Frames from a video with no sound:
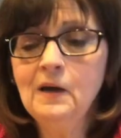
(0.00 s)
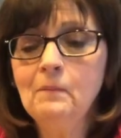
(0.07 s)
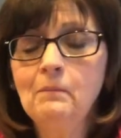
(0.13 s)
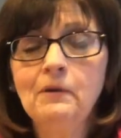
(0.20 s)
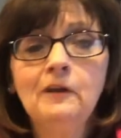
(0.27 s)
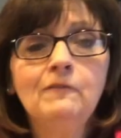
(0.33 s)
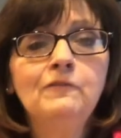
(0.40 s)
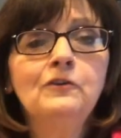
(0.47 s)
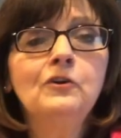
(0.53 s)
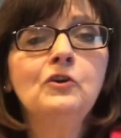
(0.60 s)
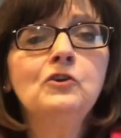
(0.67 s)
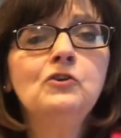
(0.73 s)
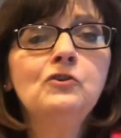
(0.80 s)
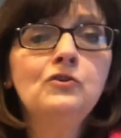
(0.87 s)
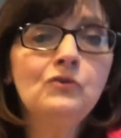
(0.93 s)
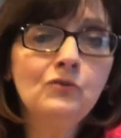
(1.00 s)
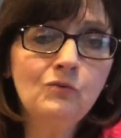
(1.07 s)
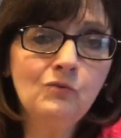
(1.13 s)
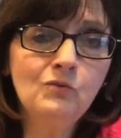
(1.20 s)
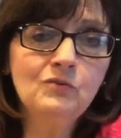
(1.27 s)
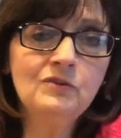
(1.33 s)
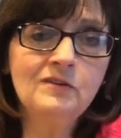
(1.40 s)
But if you're
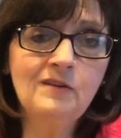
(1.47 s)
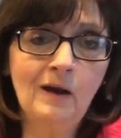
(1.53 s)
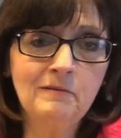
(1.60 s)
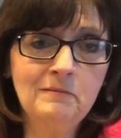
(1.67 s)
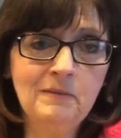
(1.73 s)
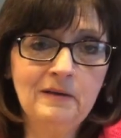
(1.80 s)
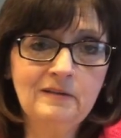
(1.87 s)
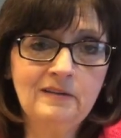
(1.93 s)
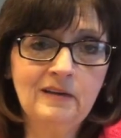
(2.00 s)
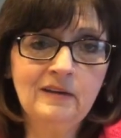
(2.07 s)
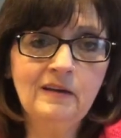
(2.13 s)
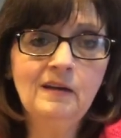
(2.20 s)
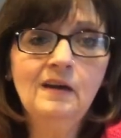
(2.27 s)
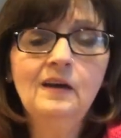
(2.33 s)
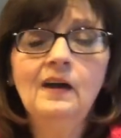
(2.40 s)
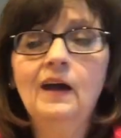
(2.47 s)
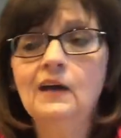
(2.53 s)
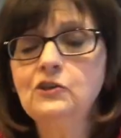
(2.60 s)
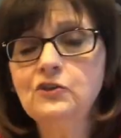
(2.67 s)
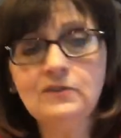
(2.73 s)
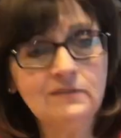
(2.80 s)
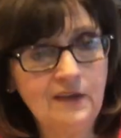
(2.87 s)
new to diamond painting
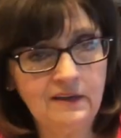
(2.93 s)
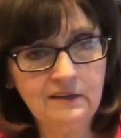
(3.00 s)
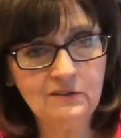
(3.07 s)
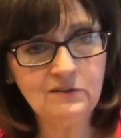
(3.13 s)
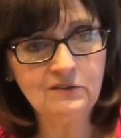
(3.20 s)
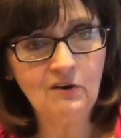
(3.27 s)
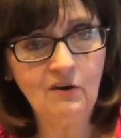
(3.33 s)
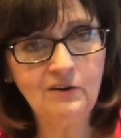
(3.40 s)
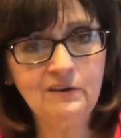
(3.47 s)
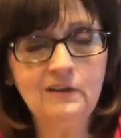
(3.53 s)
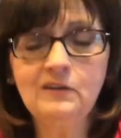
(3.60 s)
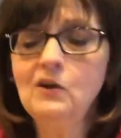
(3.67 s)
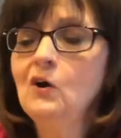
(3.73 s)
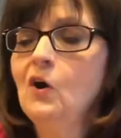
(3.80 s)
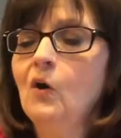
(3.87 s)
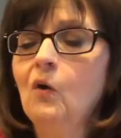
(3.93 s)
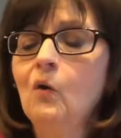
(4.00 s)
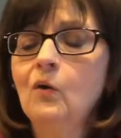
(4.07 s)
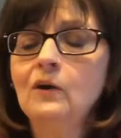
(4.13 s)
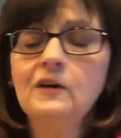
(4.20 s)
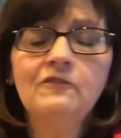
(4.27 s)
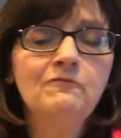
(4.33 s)
and just getting started,
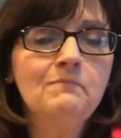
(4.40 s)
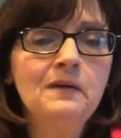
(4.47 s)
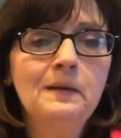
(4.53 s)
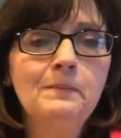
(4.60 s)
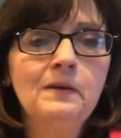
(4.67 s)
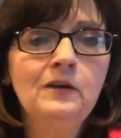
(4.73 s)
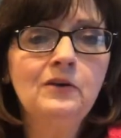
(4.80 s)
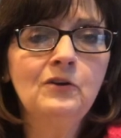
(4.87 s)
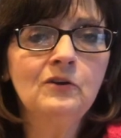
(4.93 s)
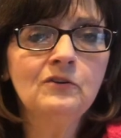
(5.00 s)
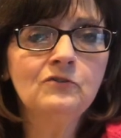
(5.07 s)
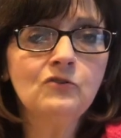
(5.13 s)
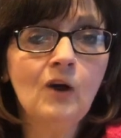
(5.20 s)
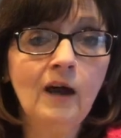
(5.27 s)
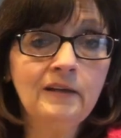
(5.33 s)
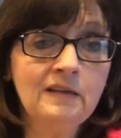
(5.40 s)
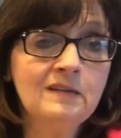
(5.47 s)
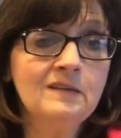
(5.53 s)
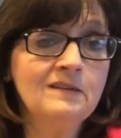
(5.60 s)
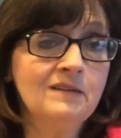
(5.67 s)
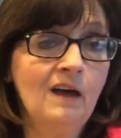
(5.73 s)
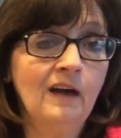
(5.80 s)
or if maybe you're trying to
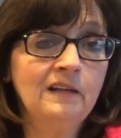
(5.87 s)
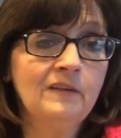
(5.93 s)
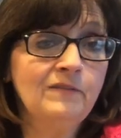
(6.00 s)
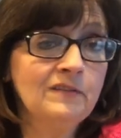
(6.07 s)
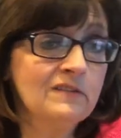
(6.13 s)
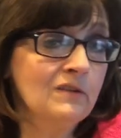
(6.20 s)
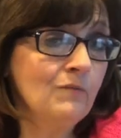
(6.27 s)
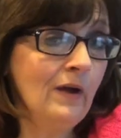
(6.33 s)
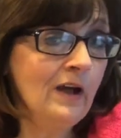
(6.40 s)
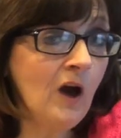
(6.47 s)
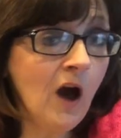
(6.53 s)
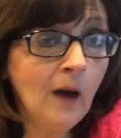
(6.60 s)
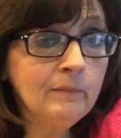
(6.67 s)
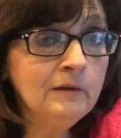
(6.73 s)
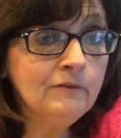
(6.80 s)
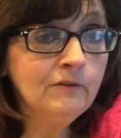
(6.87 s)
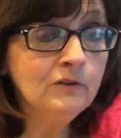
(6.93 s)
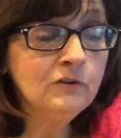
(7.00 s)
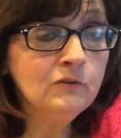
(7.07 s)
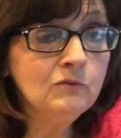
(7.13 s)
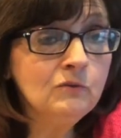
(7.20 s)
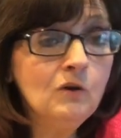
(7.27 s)
decide if it's the right hobby for
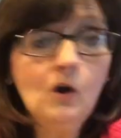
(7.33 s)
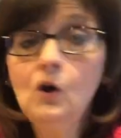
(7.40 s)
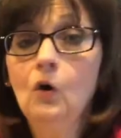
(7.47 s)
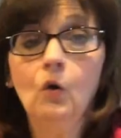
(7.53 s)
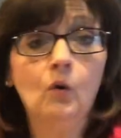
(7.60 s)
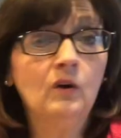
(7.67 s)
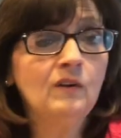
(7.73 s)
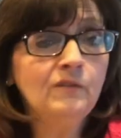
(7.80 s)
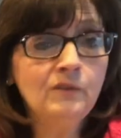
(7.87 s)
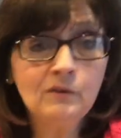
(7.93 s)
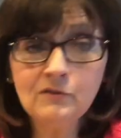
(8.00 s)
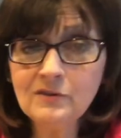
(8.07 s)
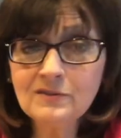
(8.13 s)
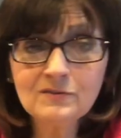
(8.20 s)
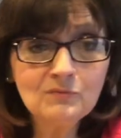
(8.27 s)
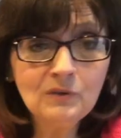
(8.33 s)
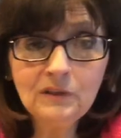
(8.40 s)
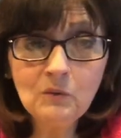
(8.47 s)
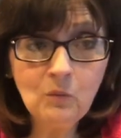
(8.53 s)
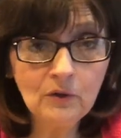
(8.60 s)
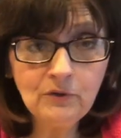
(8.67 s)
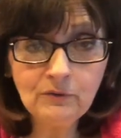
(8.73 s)
you, or if you're just really
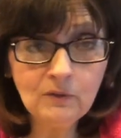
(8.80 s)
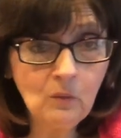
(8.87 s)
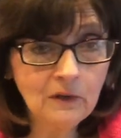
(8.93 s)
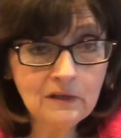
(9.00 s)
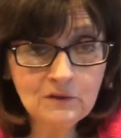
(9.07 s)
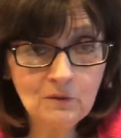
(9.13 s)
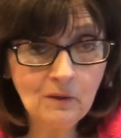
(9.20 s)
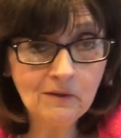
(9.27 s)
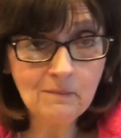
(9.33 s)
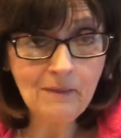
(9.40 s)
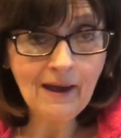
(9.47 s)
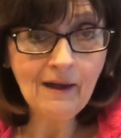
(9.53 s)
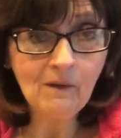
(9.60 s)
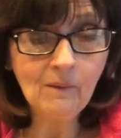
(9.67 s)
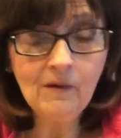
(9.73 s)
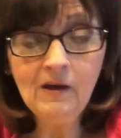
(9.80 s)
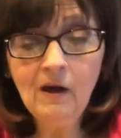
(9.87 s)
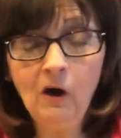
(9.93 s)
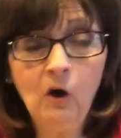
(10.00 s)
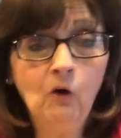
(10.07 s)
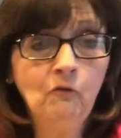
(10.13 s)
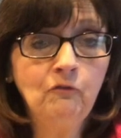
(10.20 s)
wondering what it's all about,
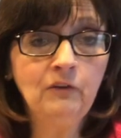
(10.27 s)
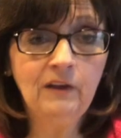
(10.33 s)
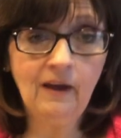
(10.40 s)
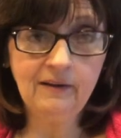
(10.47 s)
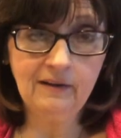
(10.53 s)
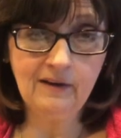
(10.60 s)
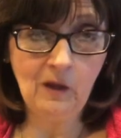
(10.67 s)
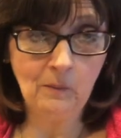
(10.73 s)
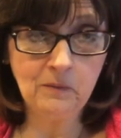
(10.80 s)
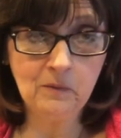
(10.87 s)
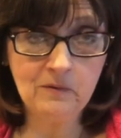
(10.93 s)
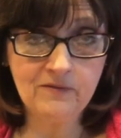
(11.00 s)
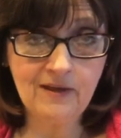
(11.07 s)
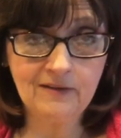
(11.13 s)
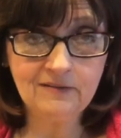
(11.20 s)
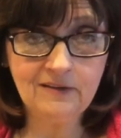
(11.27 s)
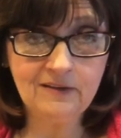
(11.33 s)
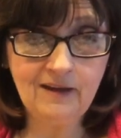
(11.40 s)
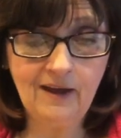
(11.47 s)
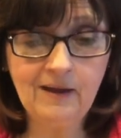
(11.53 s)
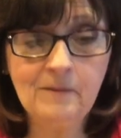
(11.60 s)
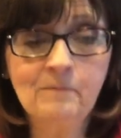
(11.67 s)
hopefully I could help you with that
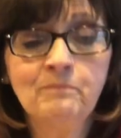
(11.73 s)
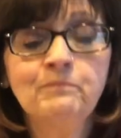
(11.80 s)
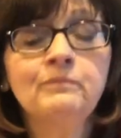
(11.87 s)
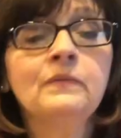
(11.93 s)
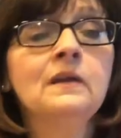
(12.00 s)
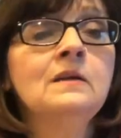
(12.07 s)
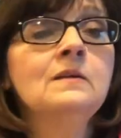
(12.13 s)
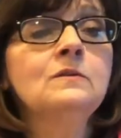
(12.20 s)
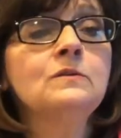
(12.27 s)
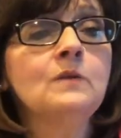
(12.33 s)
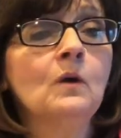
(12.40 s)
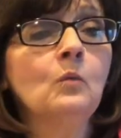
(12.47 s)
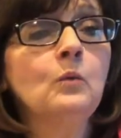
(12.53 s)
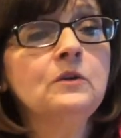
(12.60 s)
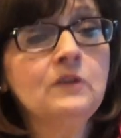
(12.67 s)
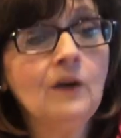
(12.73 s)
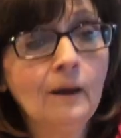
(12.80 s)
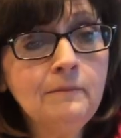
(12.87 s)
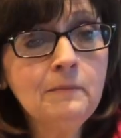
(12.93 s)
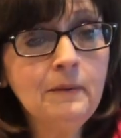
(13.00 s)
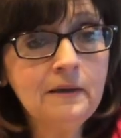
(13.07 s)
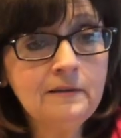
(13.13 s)
today. So what
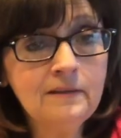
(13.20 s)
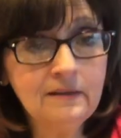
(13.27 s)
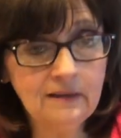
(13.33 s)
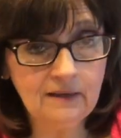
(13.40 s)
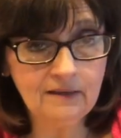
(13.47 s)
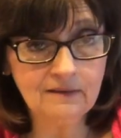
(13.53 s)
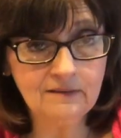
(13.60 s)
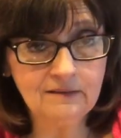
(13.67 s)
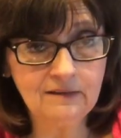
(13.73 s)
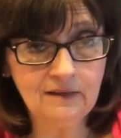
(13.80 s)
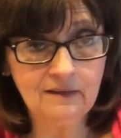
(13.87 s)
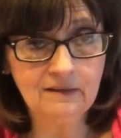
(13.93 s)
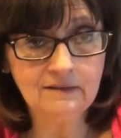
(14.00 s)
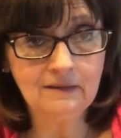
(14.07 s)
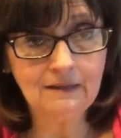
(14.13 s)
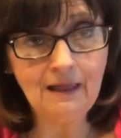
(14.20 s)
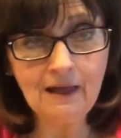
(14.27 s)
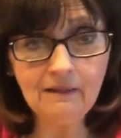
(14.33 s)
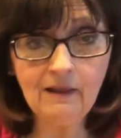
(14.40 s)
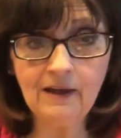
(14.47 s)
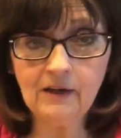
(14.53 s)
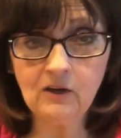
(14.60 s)
diamond painting is a
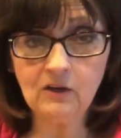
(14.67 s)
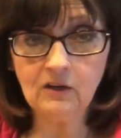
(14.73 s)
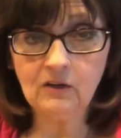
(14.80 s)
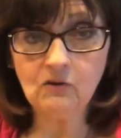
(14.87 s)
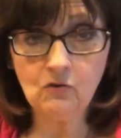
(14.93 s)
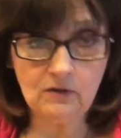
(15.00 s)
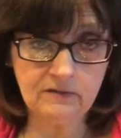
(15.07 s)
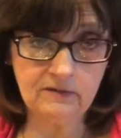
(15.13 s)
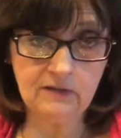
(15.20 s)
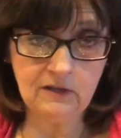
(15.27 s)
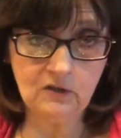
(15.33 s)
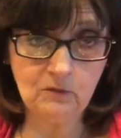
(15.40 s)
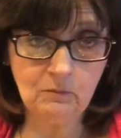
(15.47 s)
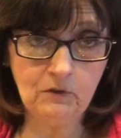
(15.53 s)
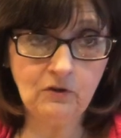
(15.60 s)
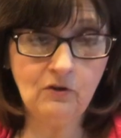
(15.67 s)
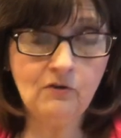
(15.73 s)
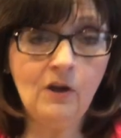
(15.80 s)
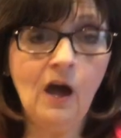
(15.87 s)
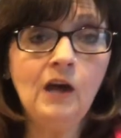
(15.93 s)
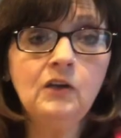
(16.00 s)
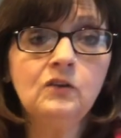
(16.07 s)
lot like cross stitch, but you're
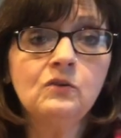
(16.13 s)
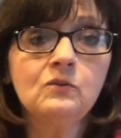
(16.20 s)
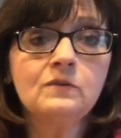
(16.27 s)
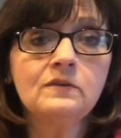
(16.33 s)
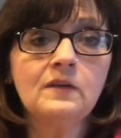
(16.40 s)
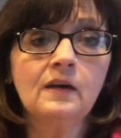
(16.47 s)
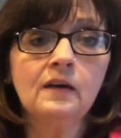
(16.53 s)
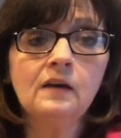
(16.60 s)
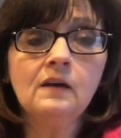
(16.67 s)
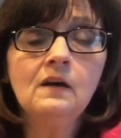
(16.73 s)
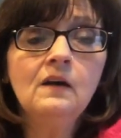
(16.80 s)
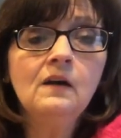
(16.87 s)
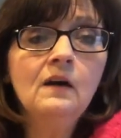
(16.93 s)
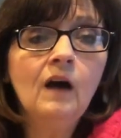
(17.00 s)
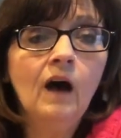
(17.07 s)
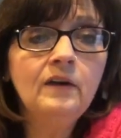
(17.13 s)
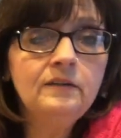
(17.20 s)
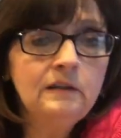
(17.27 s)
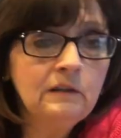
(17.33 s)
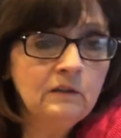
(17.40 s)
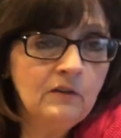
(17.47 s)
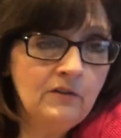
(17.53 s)
not using a
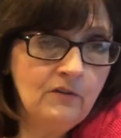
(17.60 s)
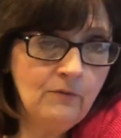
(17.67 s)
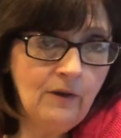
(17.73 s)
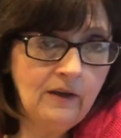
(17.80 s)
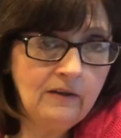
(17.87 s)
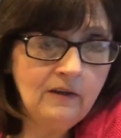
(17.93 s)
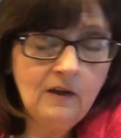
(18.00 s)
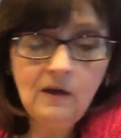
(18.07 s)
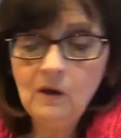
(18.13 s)
needle and thread.